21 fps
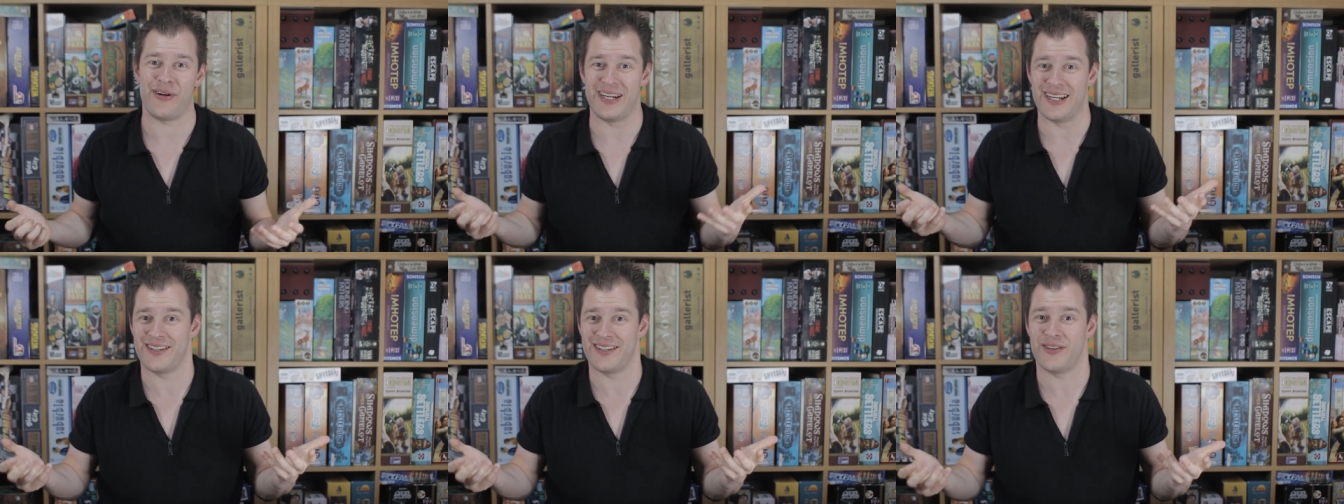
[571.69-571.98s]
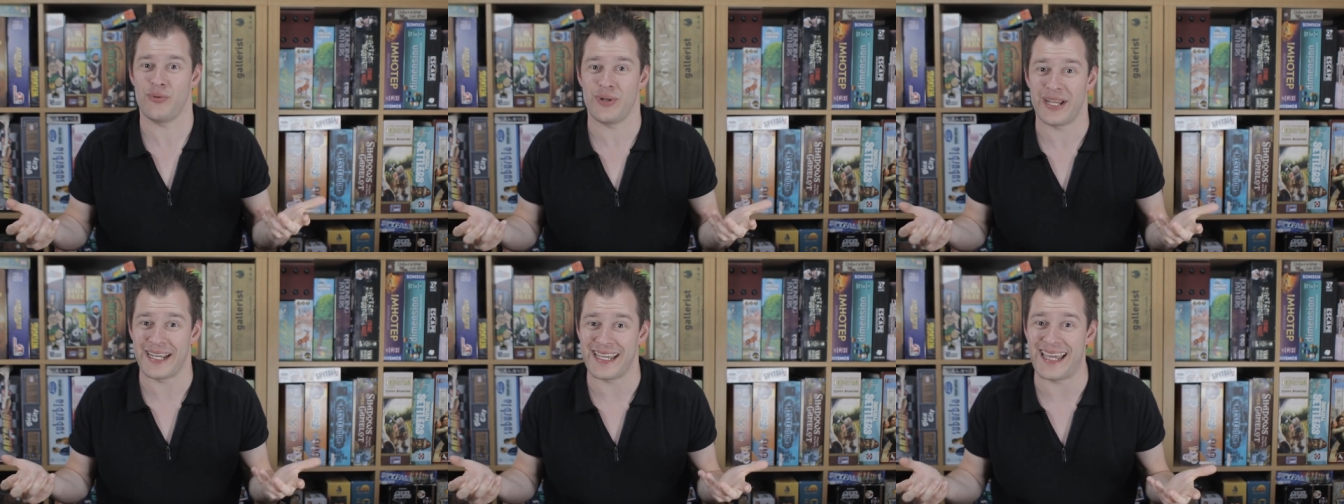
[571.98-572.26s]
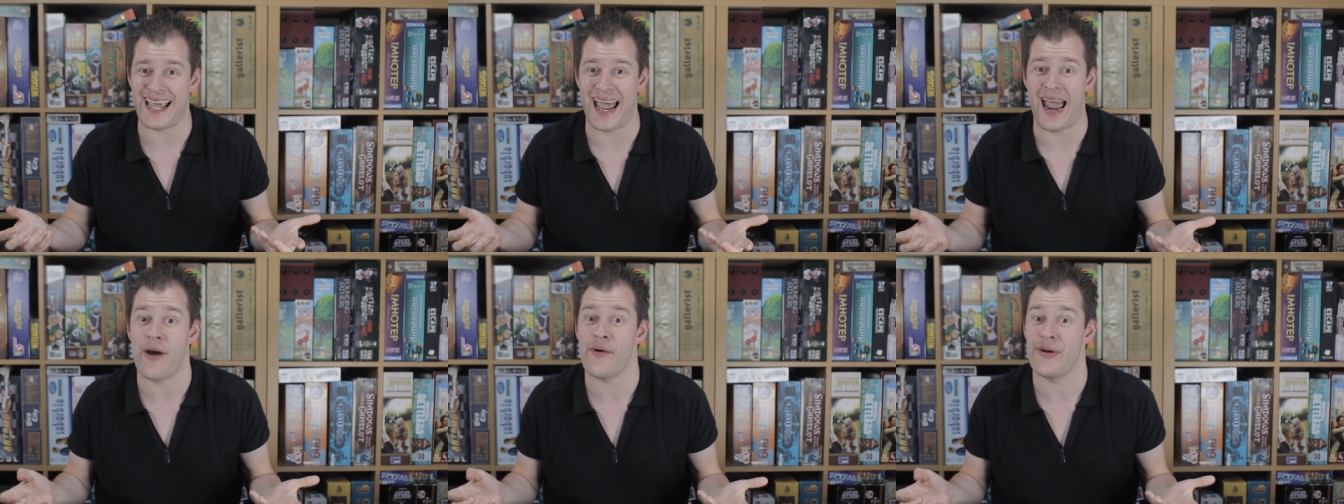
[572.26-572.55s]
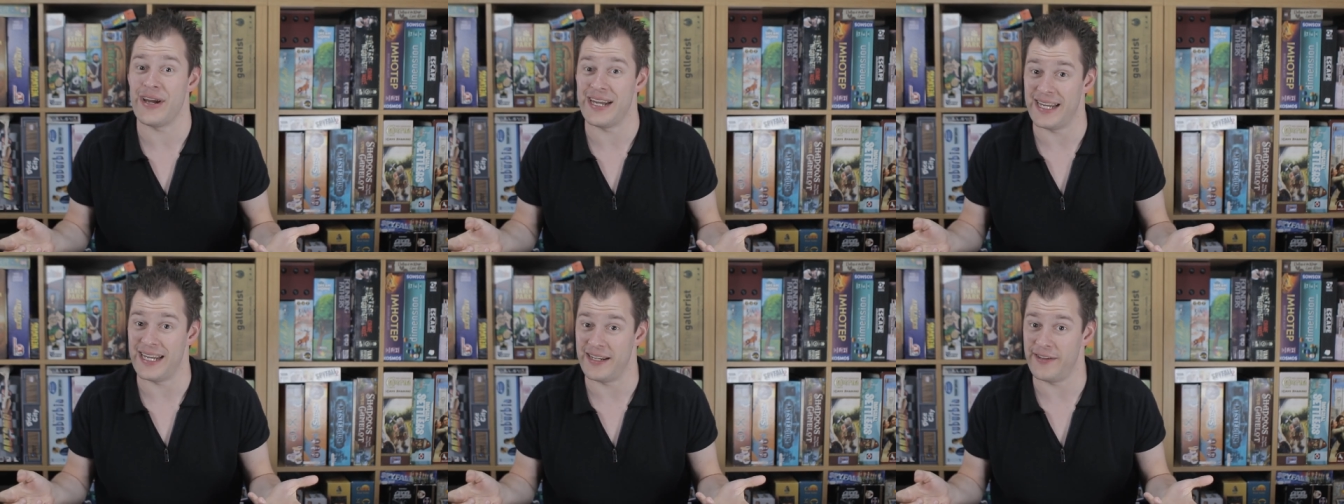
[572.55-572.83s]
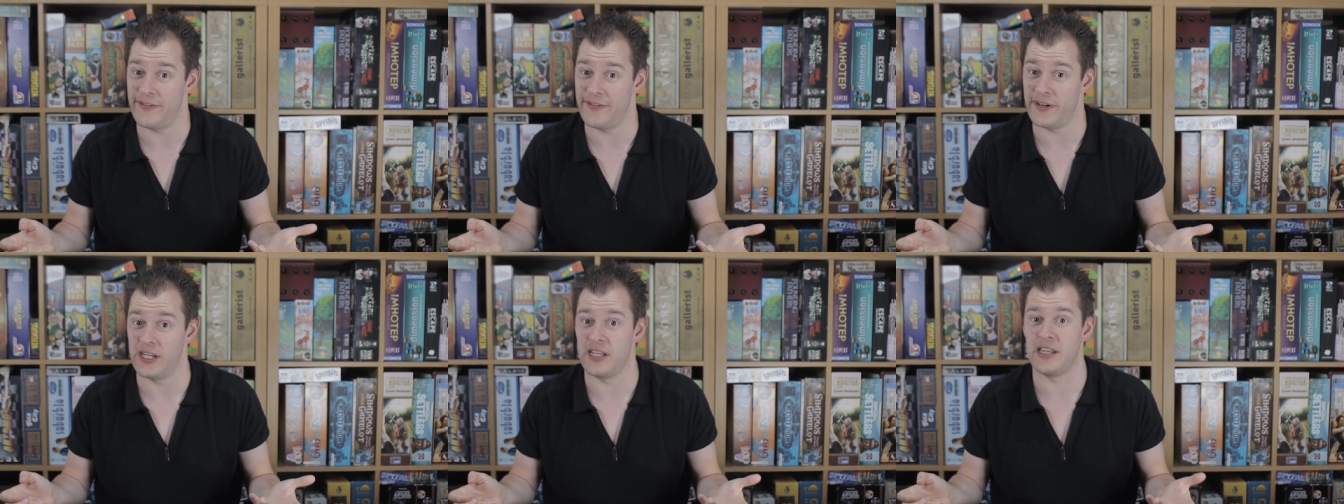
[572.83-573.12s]
and I don't like carrying
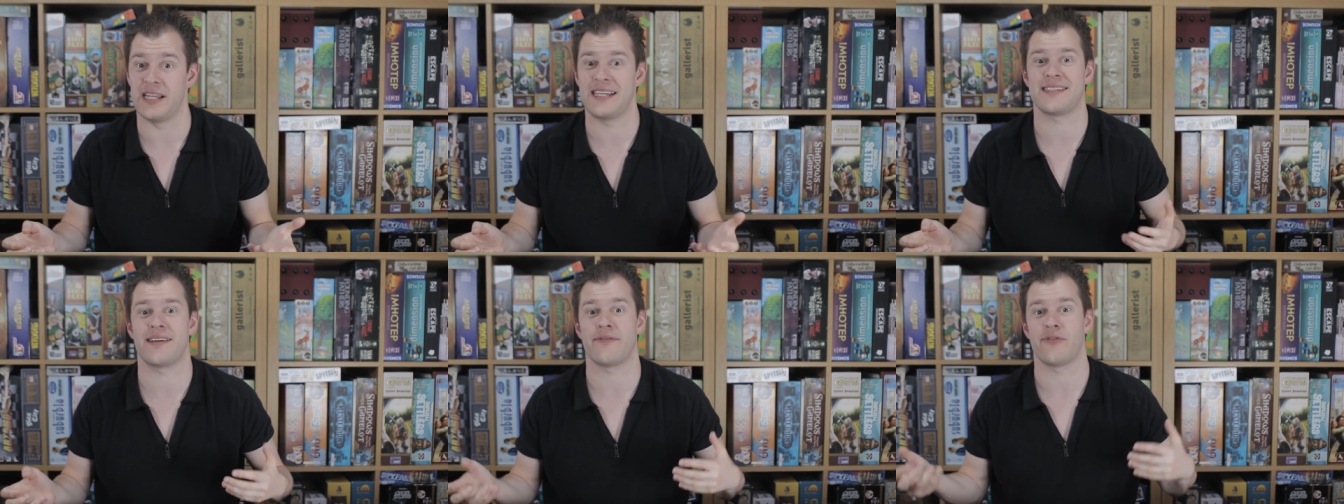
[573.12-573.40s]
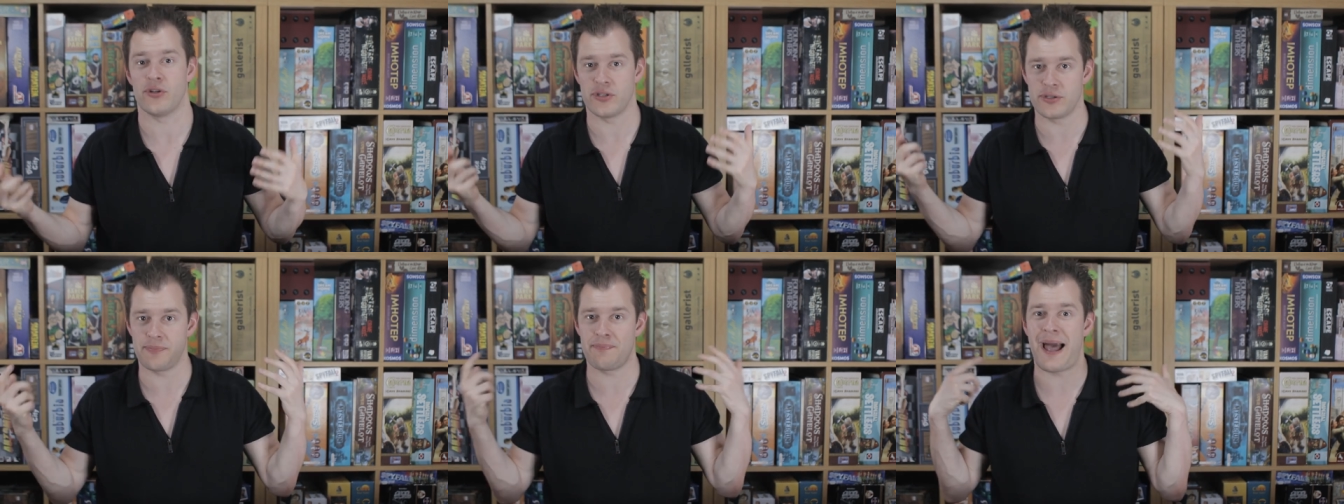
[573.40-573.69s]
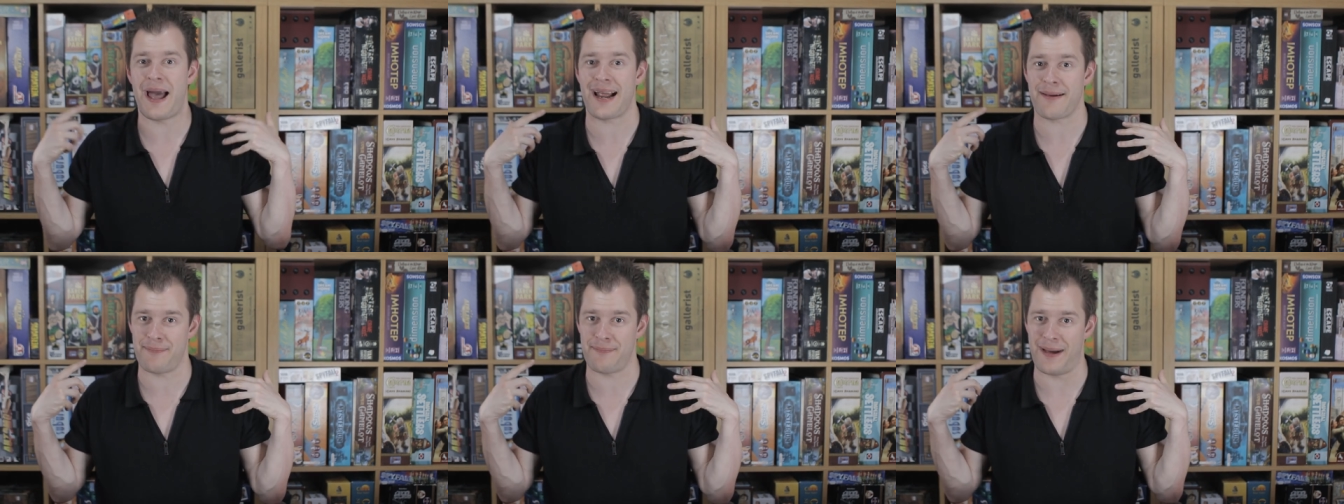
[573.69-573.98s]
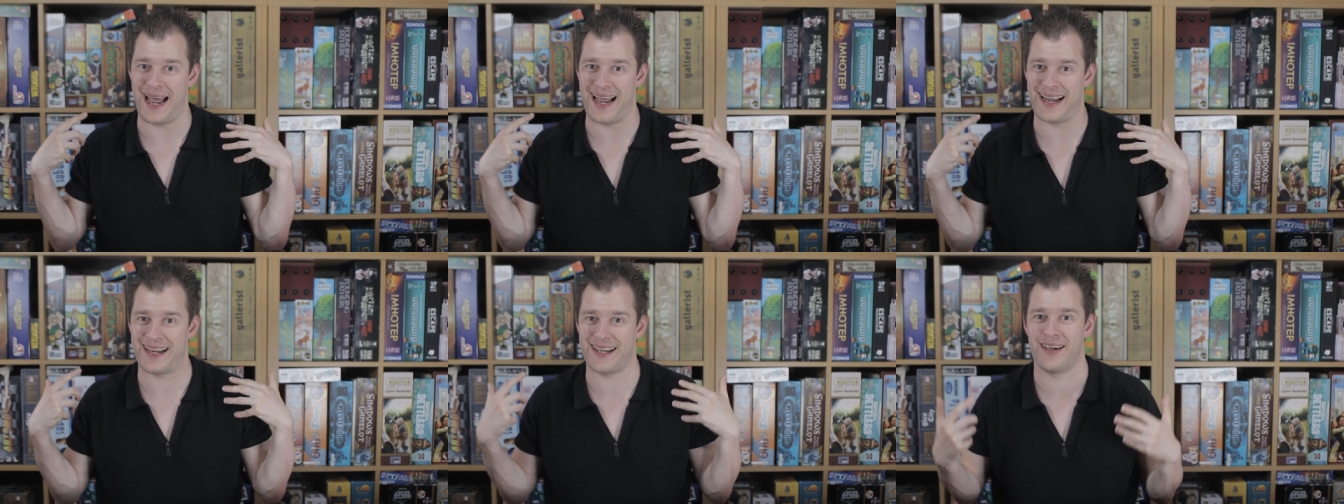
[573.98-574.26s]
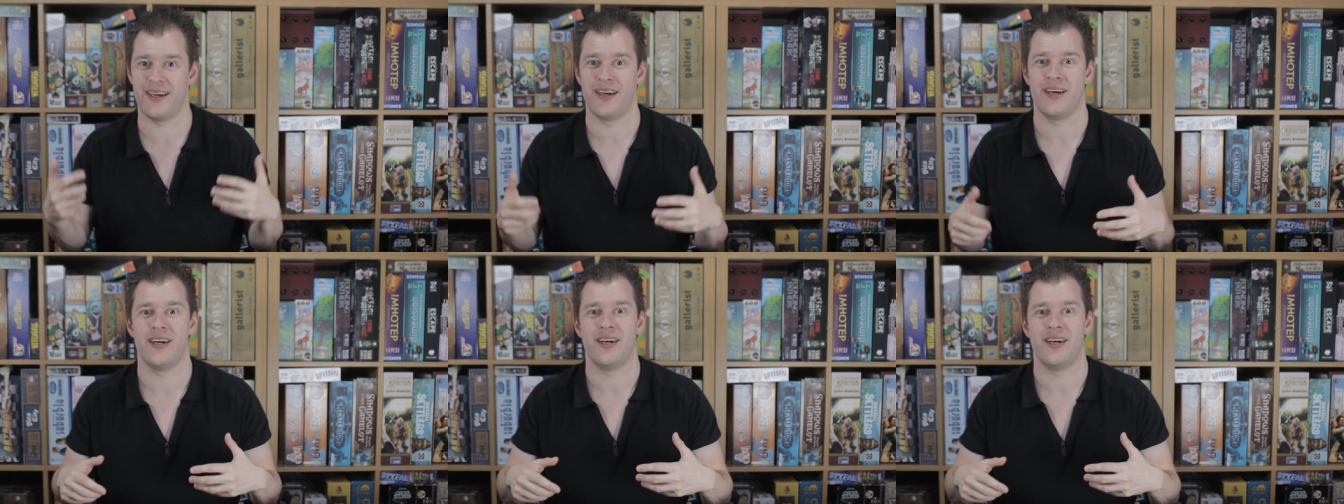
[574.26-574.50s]
anything unless I've got a backpack.